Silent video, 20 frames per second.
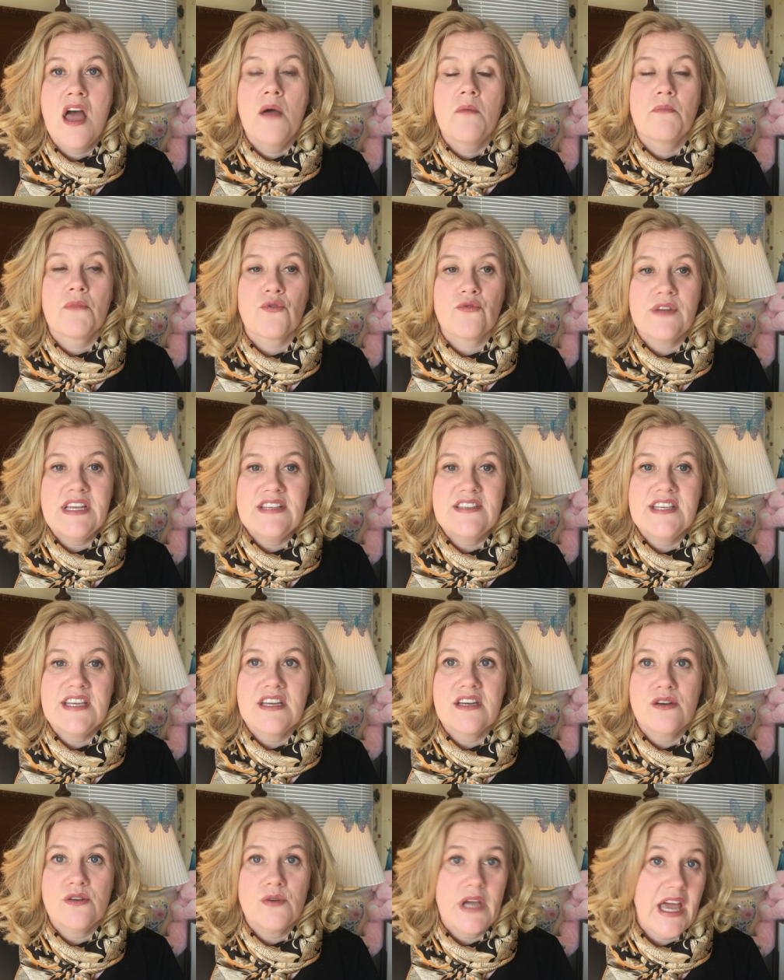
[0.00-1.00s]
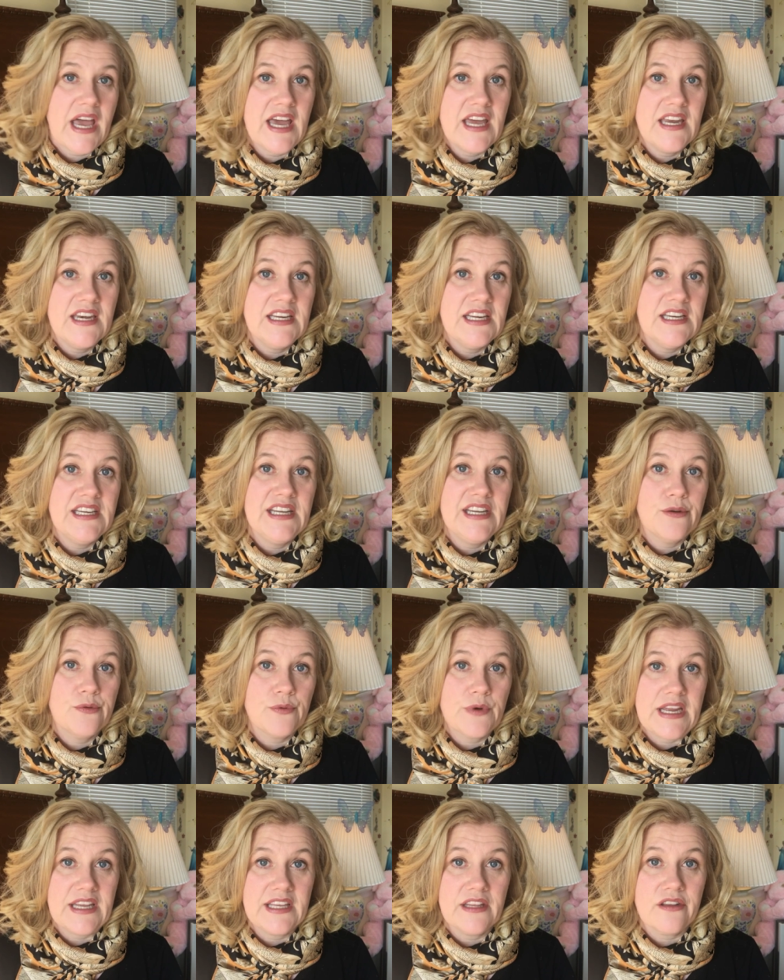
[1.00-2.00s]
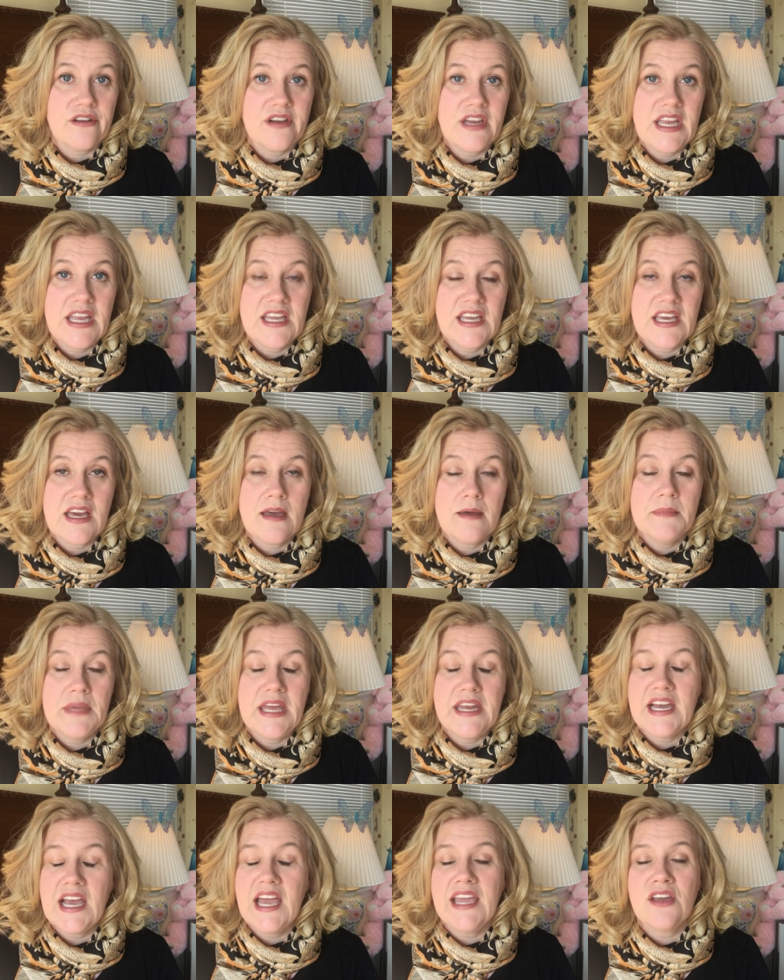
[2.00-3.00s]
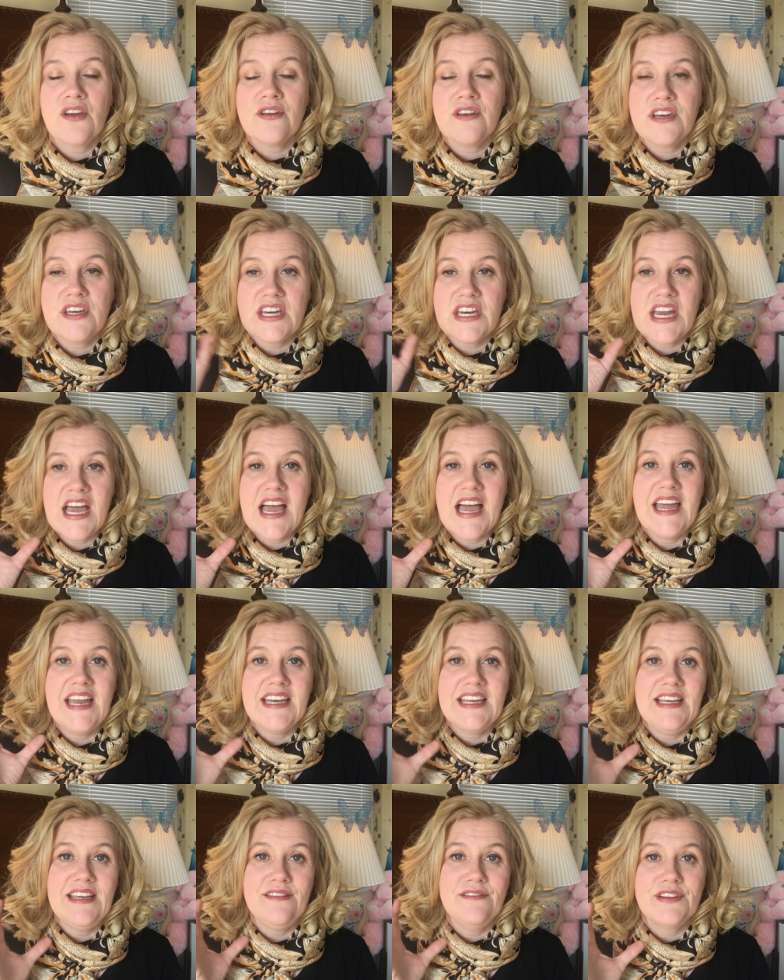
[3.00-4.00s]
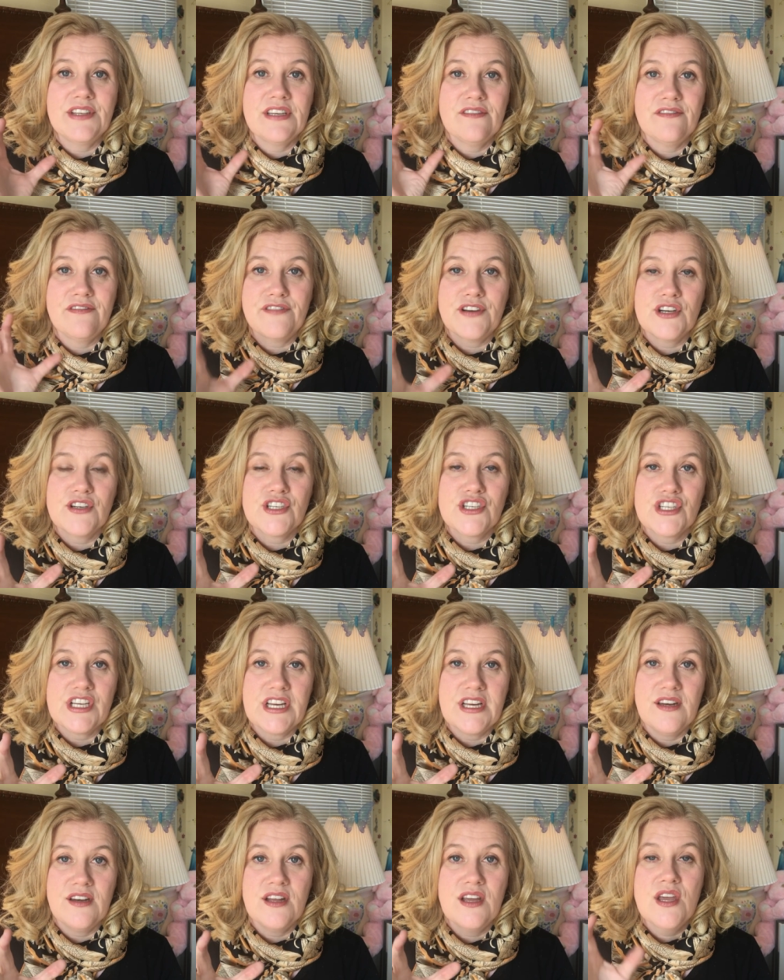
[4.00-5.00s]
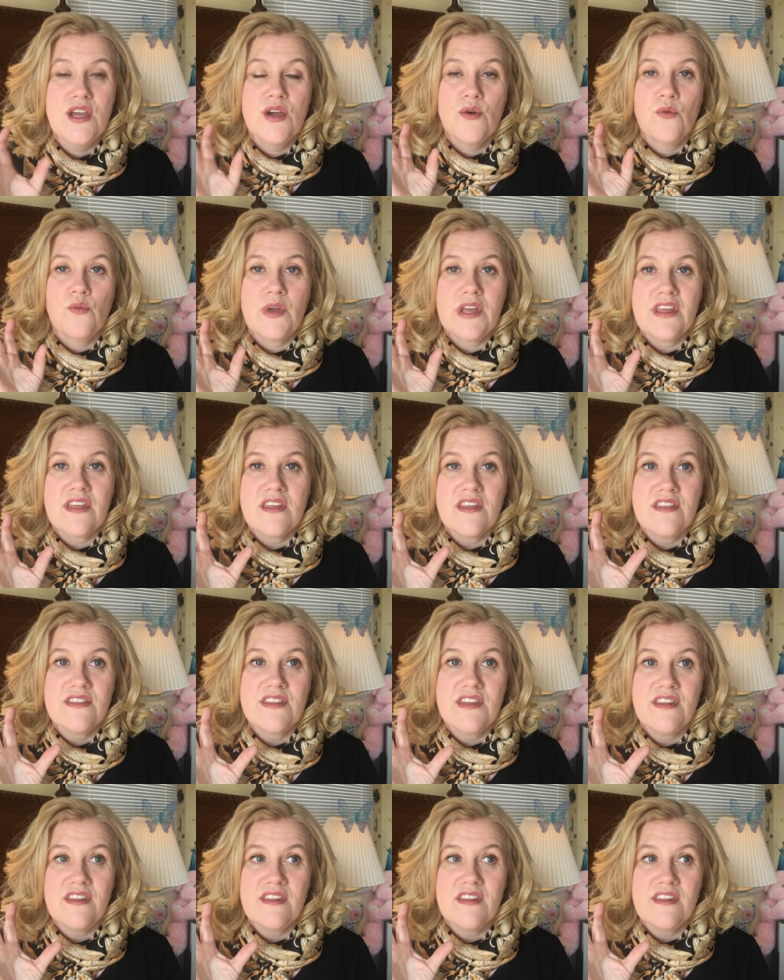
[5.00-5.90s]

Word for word: Mauricio had an irregular income and I could not even function with